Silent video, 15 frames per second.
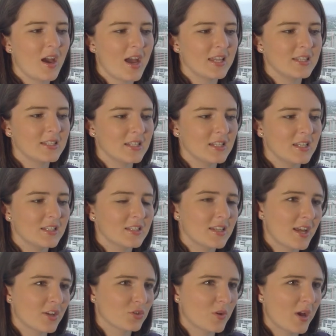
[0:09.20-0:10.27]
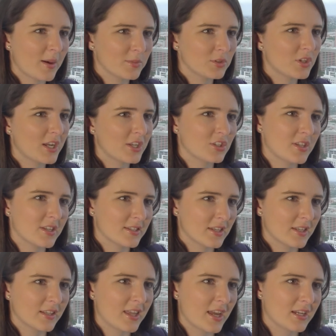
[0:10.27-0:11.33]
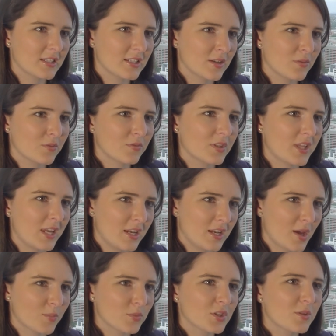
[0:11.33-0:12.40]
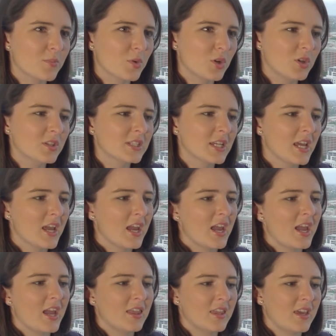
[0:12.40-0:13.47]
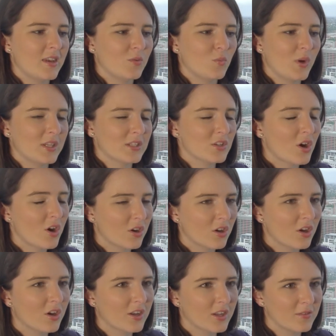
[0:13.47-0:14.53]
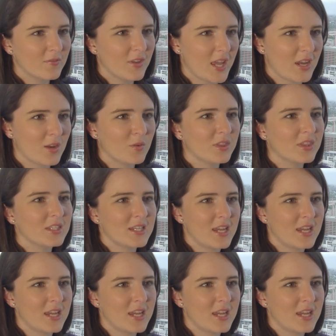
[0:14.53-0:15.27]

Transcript: I did international arbitration as an elective leading up to the Moot, and then went to Hong Kong and Vienna with the